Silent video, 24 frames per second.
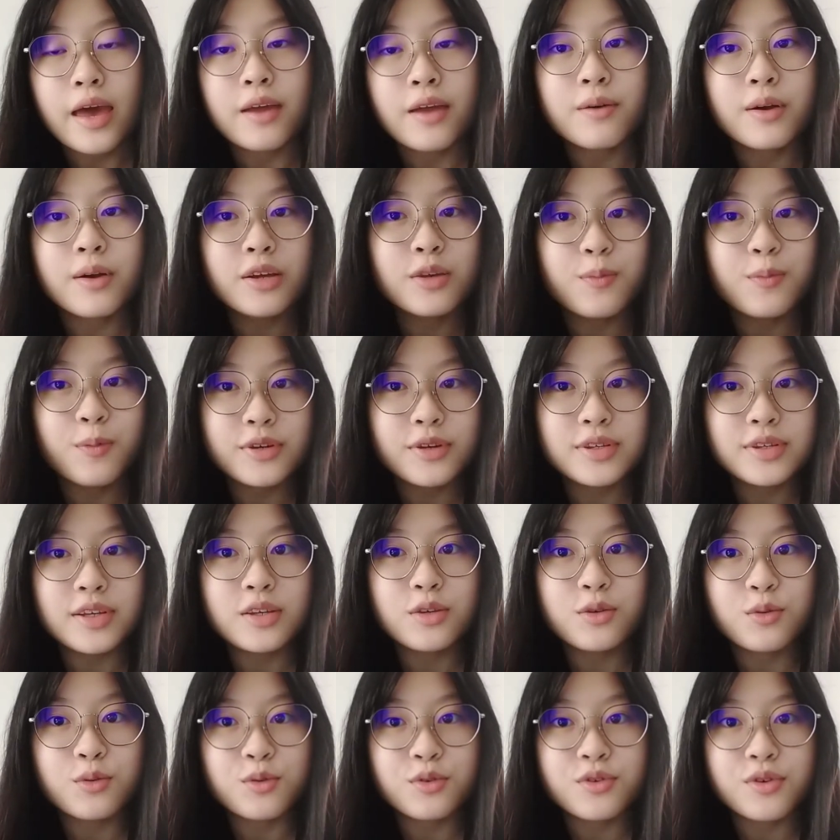and
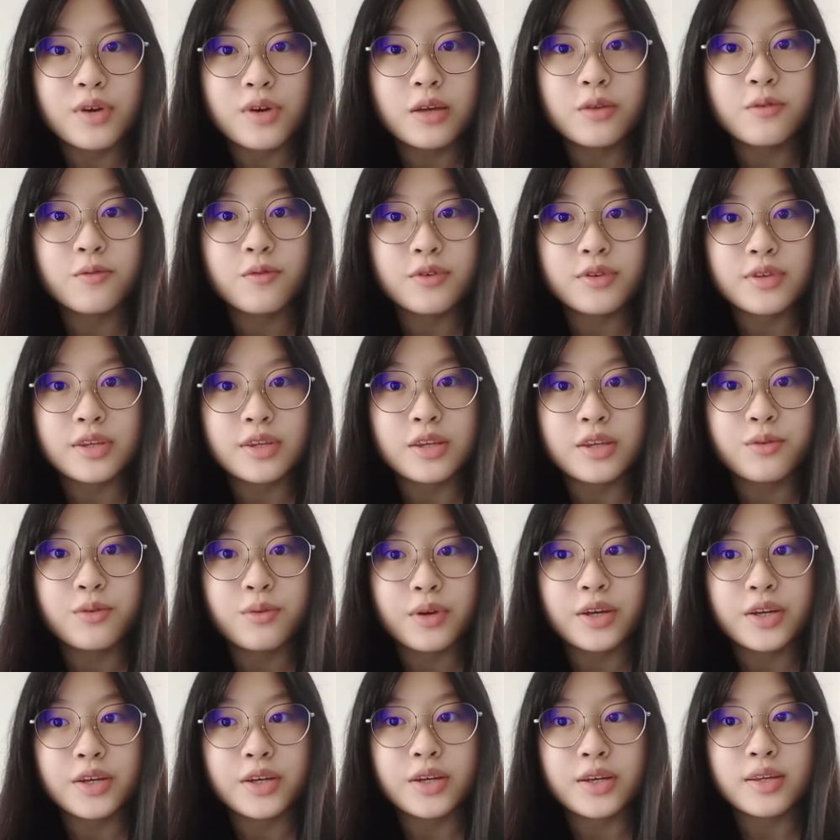responses to stressful
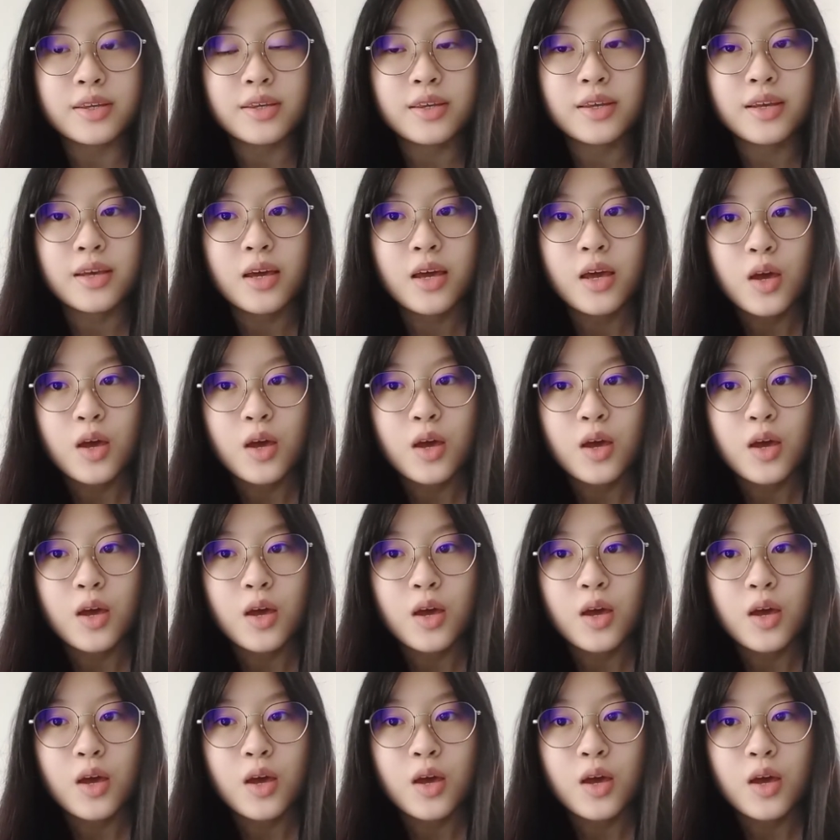situations.